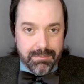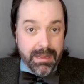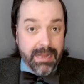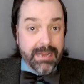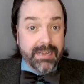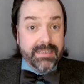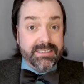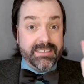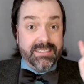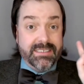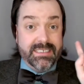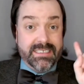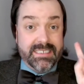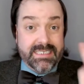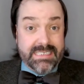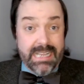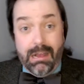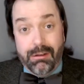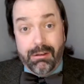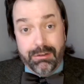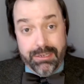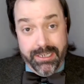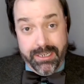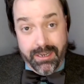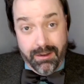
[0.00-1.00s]
and it's the
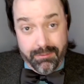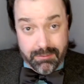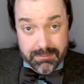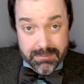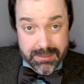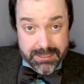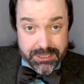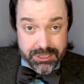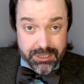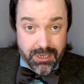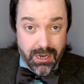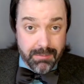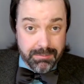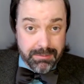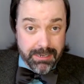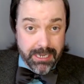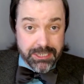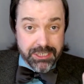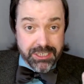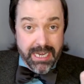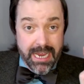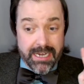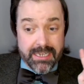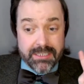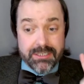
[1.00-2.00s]
Saudi government's job to
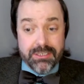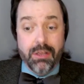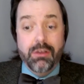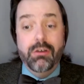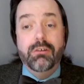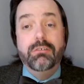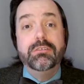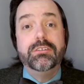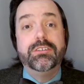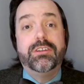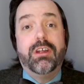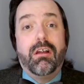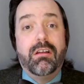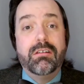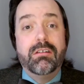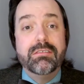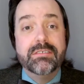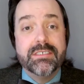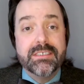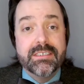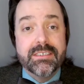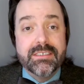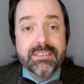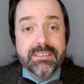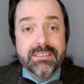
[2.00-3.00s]
educate its own darn
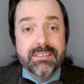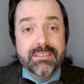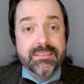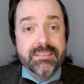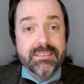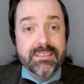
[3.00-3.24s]
citizens,